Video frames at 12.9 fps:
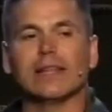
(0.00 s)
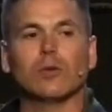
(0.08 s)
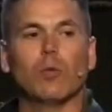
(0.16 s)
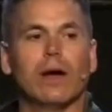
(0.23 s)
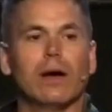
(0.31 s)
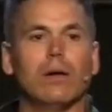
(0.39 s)
at
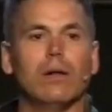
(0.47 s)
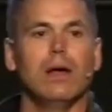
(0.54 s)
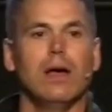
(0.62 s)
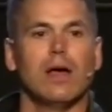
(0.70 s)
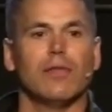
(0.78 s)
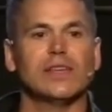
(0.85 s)
the well.
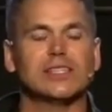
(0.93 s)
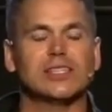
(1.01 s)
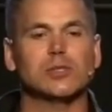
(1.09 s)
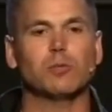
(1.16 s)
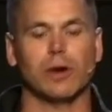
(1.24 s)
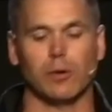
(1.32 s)
This
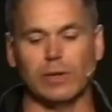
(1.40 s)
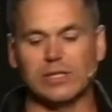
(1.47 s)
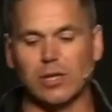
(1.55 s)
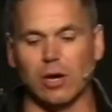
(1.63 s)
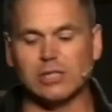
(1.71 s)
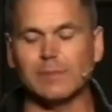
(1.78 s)
is where
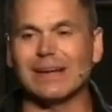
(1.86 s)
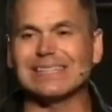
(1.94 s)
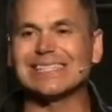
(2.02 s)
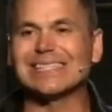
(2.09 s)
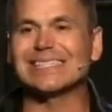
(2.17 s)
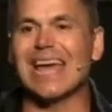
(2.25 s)
we talked
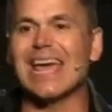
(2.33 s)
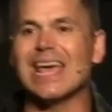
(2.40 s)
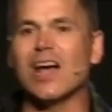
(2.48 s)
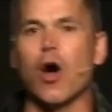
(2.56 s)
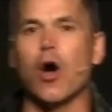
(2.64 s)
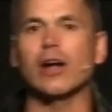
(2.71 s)
about
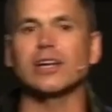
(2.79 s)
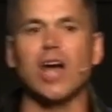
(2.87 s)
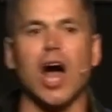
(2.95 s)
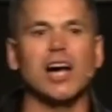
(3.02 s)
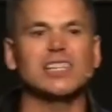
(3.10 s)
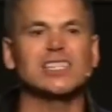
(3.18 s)
staying on
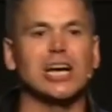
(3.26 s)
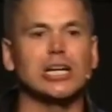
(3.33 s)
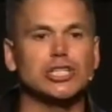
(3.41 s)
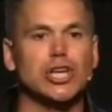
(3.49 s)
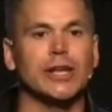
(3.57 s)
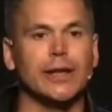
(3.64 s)
God's
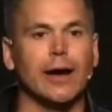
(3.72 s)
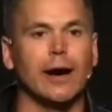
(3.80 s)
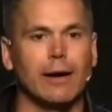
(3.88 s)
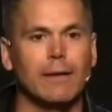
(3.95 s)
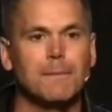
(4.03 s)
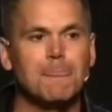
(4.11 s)

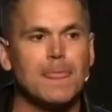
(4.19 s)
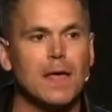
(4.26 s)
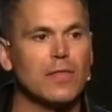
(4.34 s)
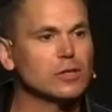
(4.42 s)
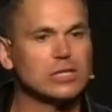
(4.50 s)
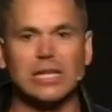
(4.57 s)
agenda.
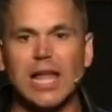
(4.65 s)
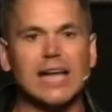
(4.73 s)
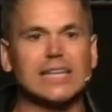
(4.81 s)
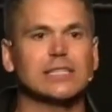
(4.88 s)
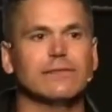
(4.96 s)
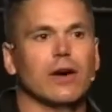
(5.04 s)
There's
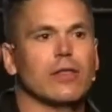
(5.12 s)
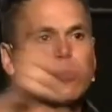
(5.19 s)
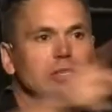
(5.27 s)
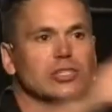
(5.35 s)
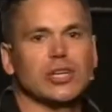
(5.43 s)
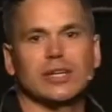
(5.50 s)
lots of
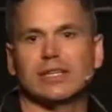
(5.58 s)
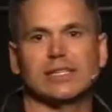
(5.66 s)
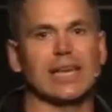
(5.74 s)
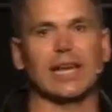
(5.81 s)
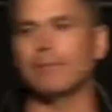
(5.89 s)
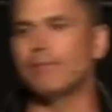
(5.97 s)
other
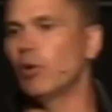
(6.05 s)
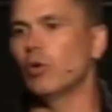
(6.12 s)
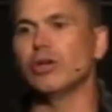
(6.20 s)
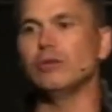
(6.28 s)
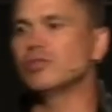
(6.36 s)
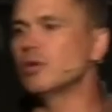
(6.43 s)
agendas that can
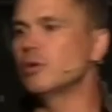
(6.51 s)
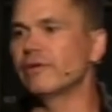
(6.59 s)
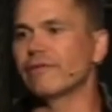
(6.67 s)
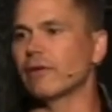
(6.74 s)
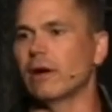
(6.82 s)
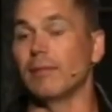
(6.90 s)
pull you to
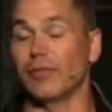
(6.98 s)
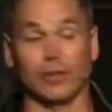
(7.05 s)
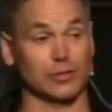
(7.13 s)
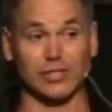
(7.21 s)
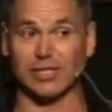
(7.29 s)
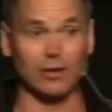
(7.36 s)
and from.
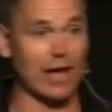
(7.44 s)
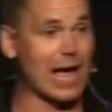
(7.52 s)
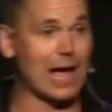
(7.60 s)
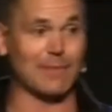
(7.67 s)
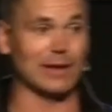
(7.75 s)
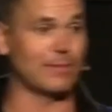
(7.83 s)
They're still
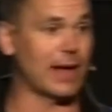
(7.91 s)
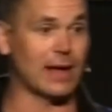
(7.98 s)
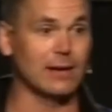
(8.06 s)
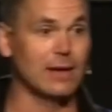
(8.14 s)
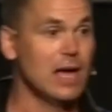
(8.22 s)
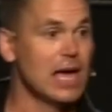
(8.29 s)
happening,
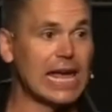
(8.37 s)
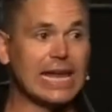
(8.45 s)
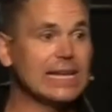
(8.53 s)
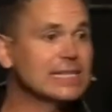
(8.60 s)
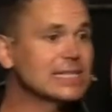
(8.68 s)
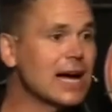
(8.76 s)
man.
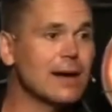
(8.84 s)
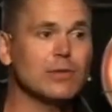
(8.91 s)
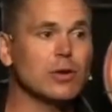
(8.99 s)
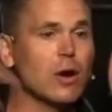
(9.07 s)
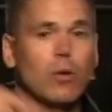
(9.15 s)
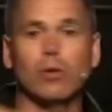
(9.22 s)

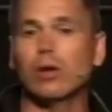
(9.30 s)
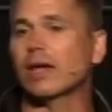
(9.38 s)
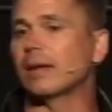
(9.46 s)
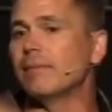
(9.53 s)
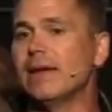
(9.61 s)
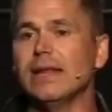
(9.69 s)
Anytime you go
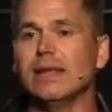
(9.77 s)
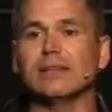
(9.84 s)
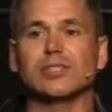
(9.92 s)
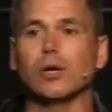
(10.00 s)
look at media,